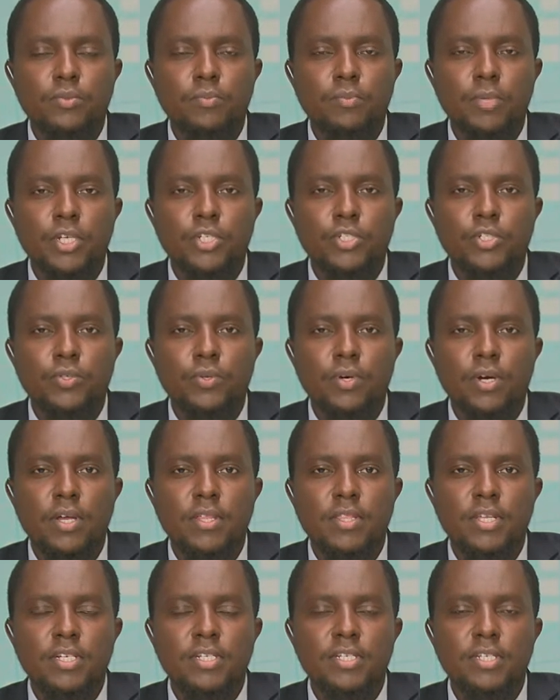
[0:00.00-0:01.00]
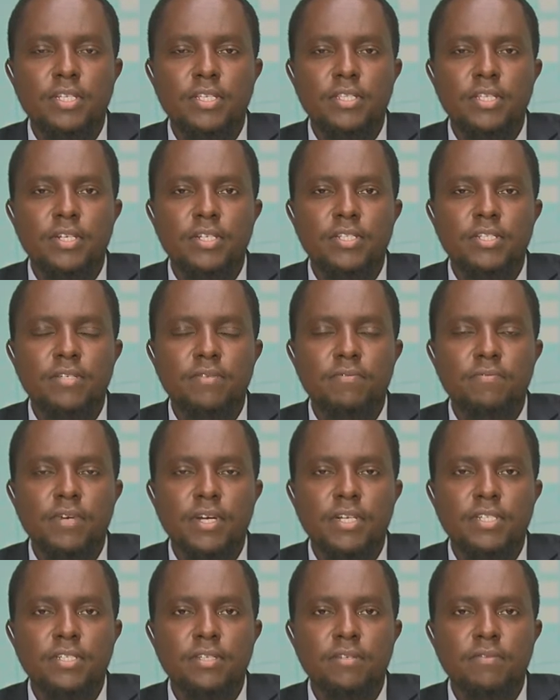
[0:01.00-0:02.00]
to make sure that there is
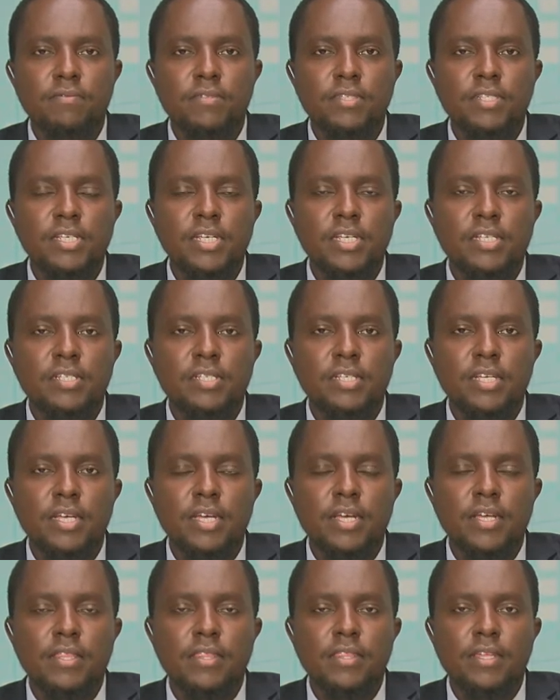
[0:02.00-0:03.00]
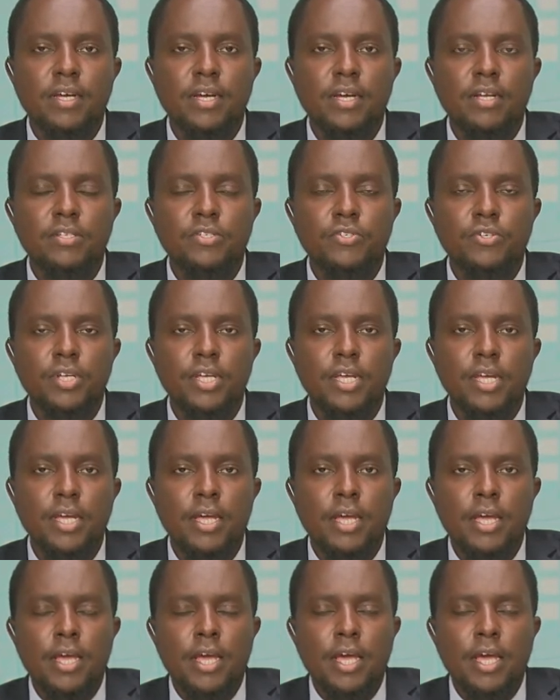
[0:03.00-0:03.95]
effective CSE in the country?